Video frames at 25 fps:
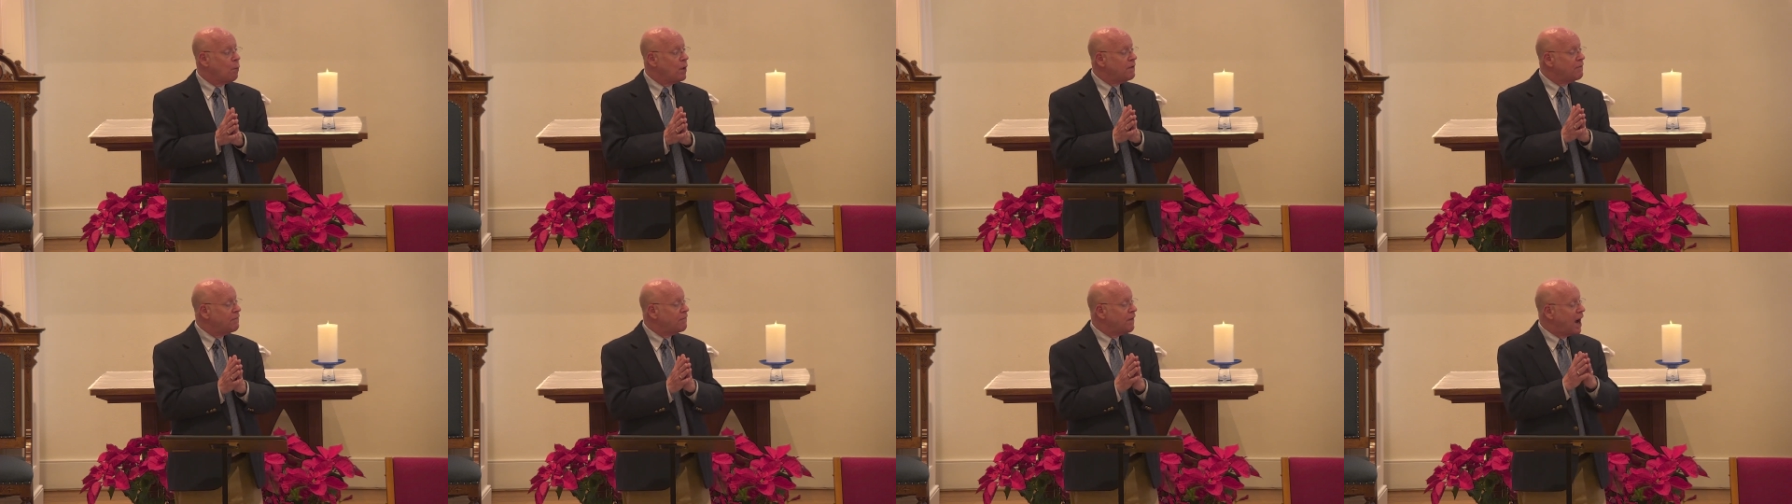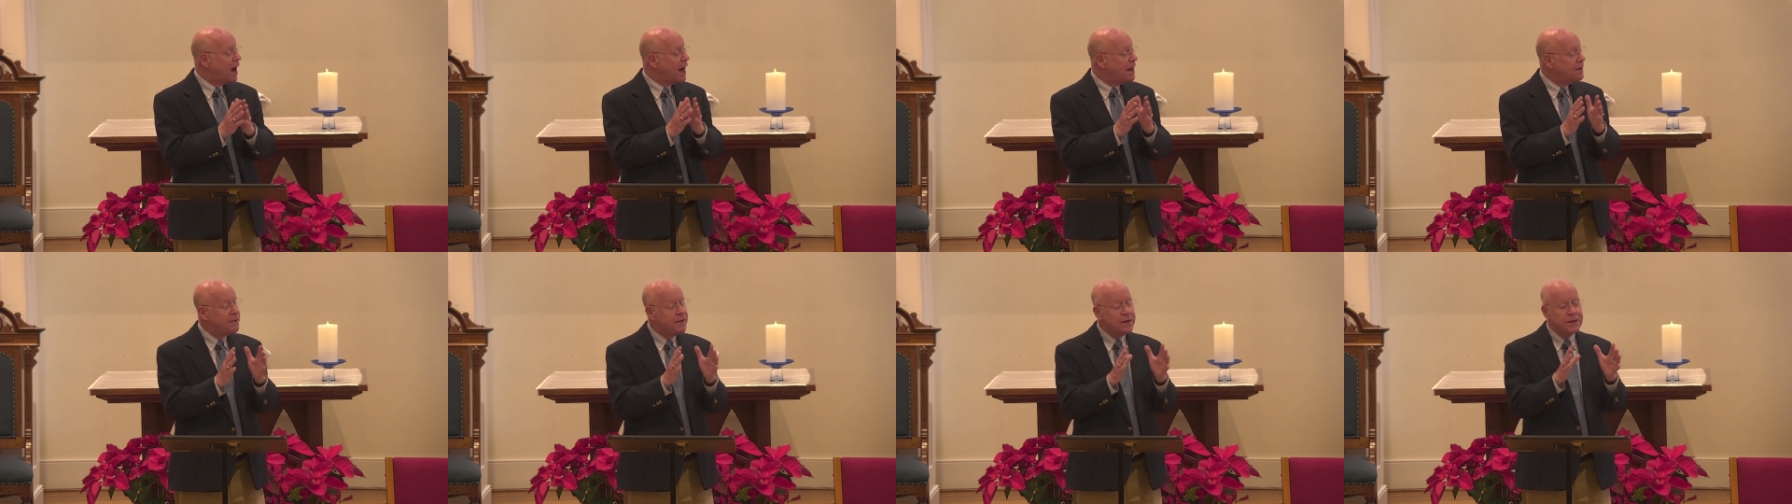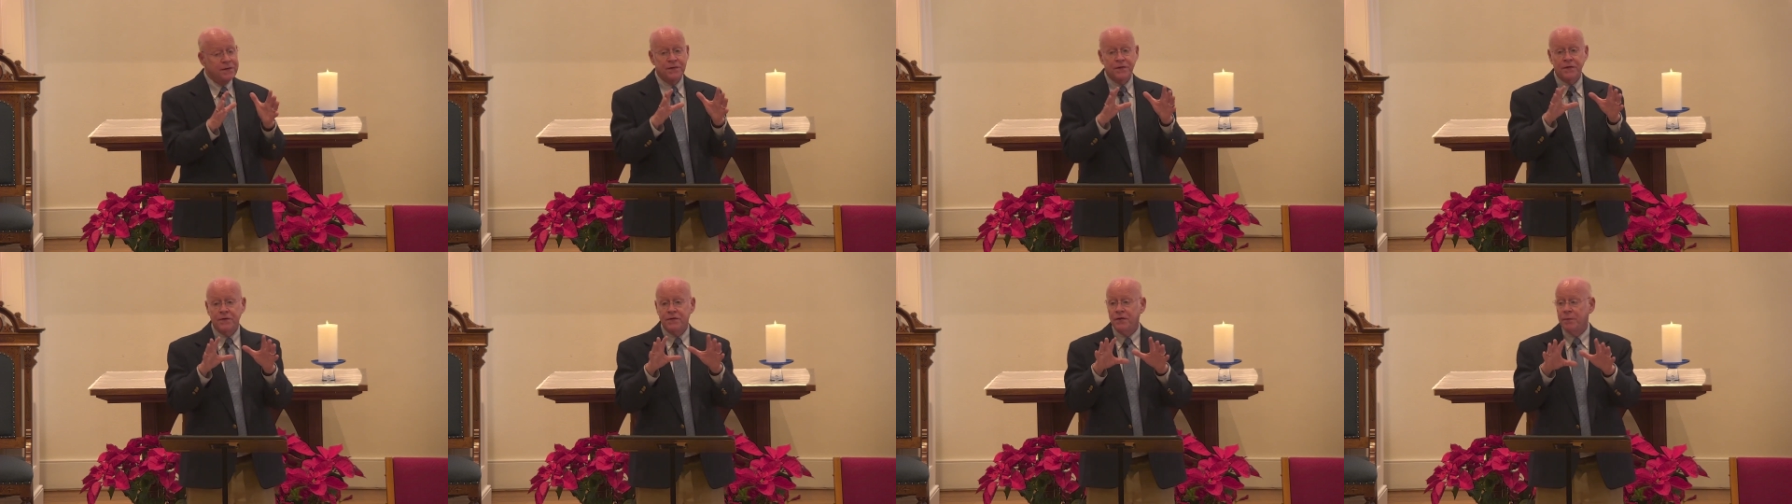we find
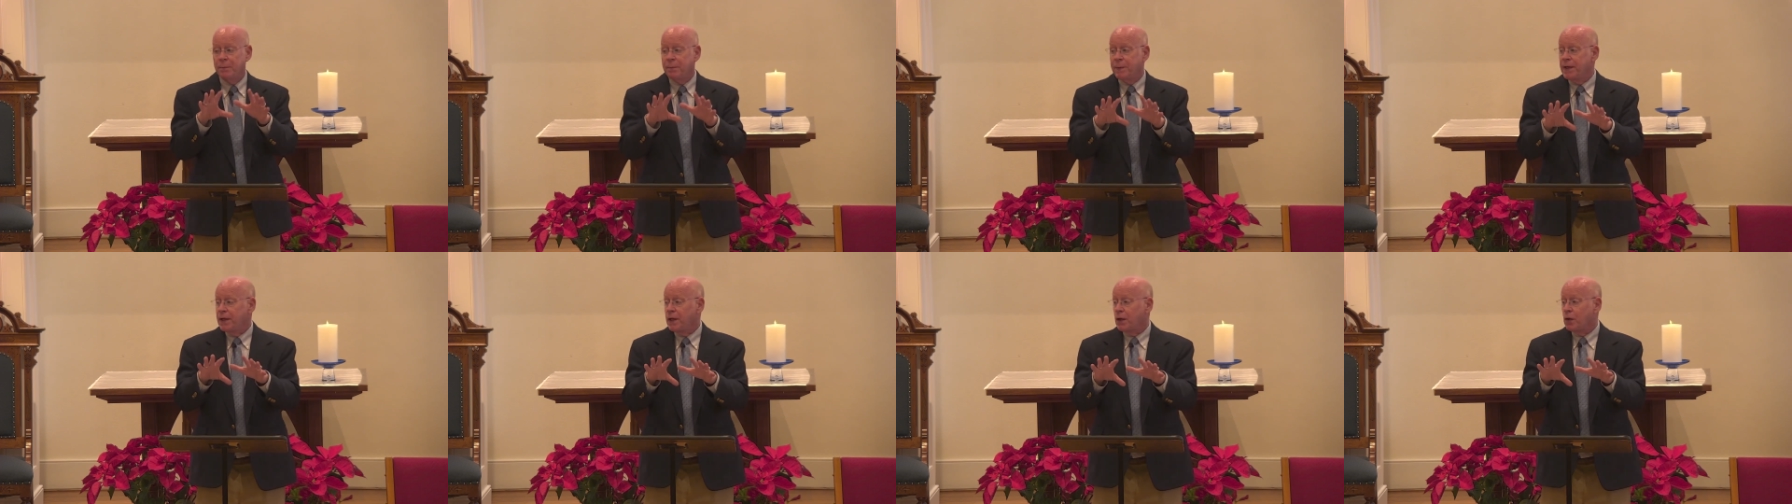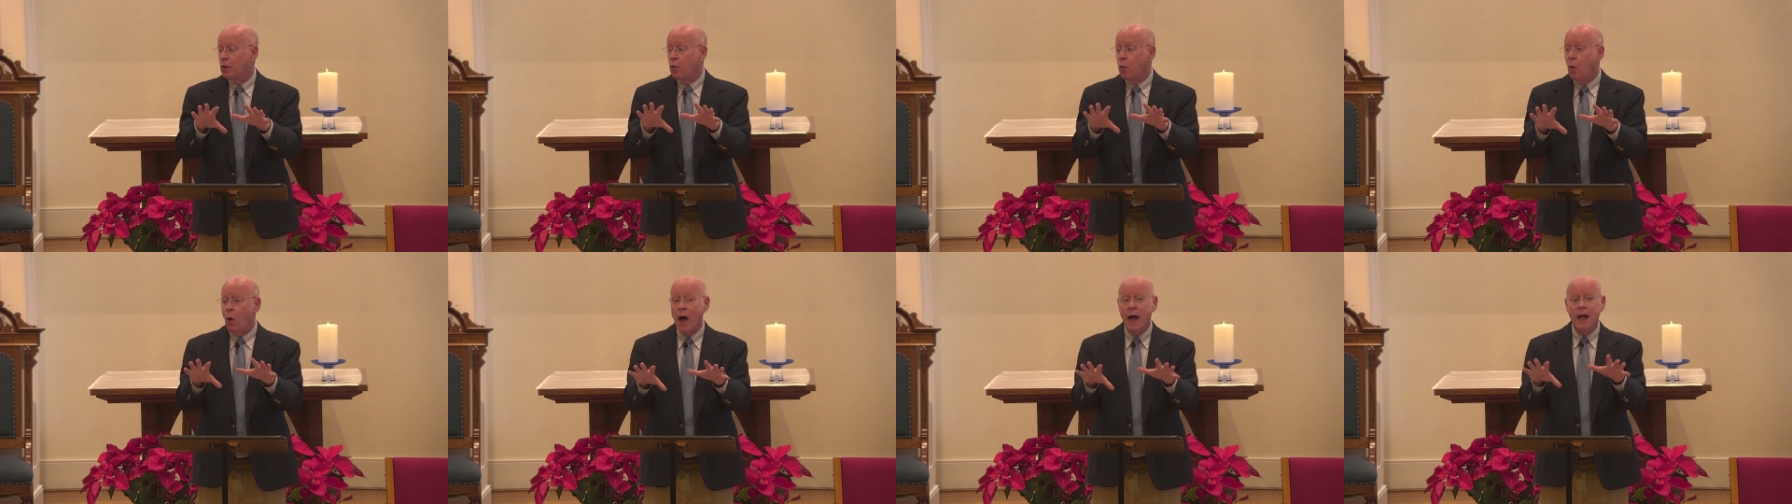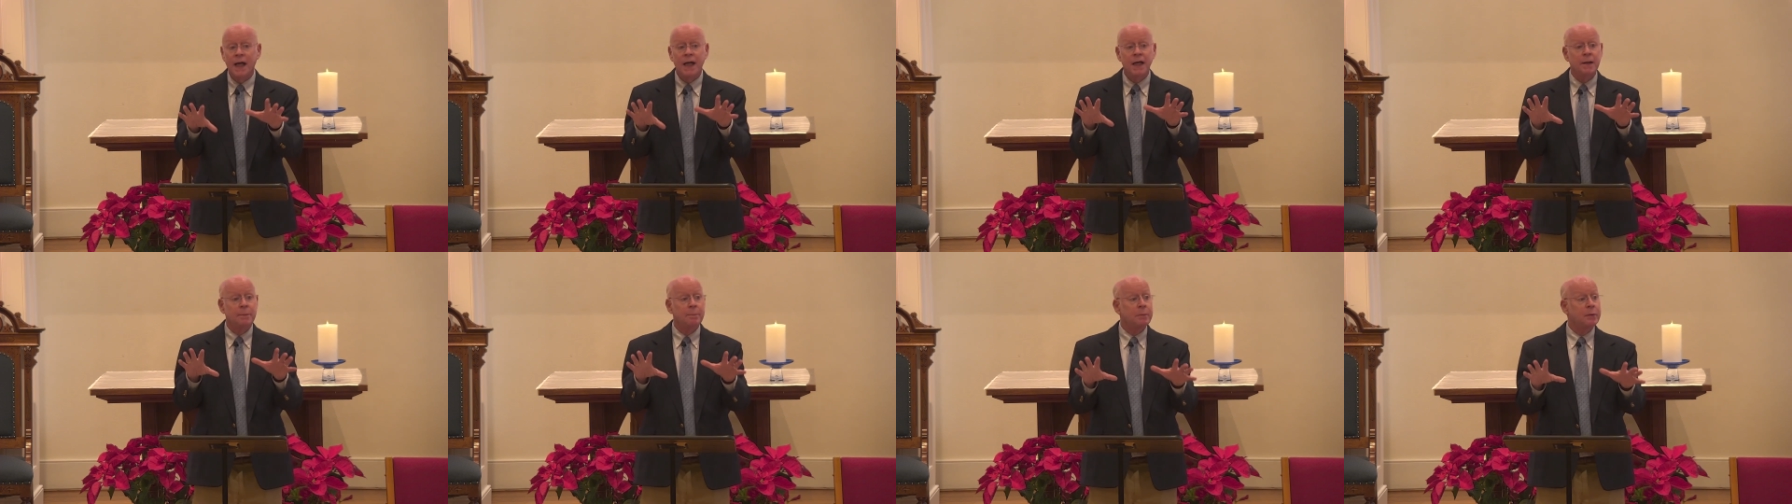this to be a
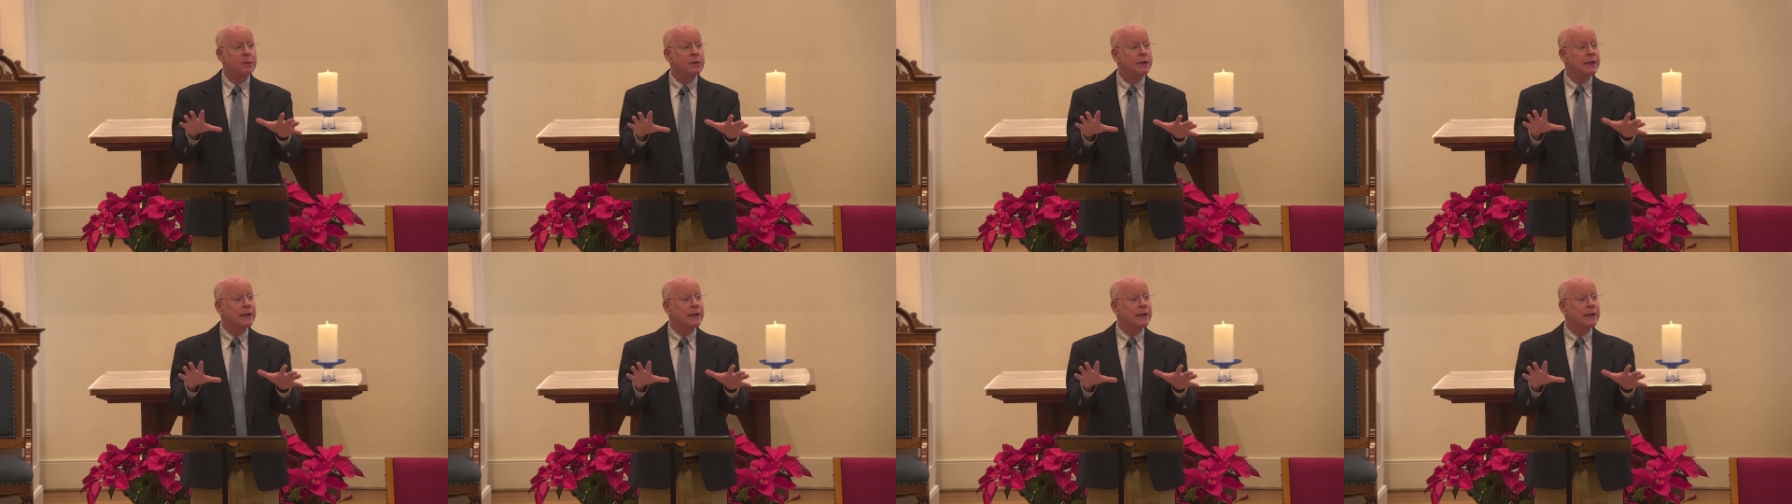quiet